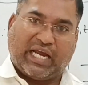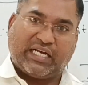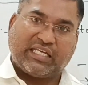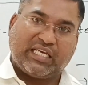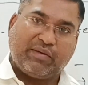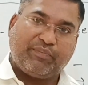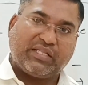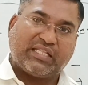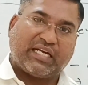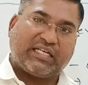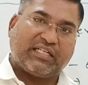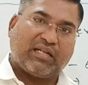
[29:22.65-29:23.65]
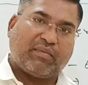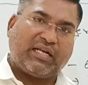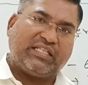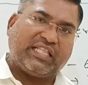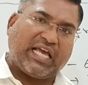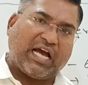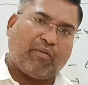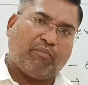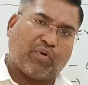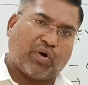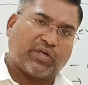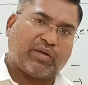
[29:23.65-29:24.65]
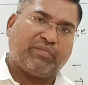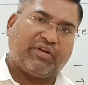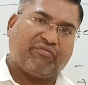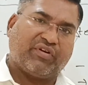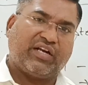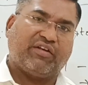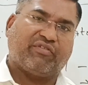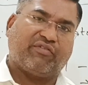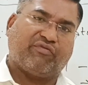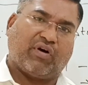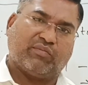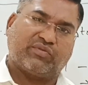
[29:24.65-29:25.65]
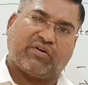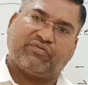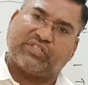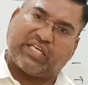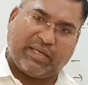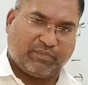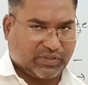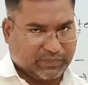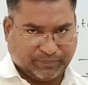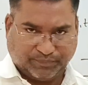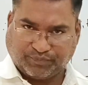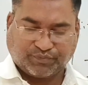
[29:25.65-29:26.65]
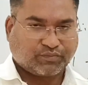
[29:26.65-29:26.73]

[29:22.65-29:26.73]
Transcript: And keeping that in the mind, they have brought up different forms of schemes.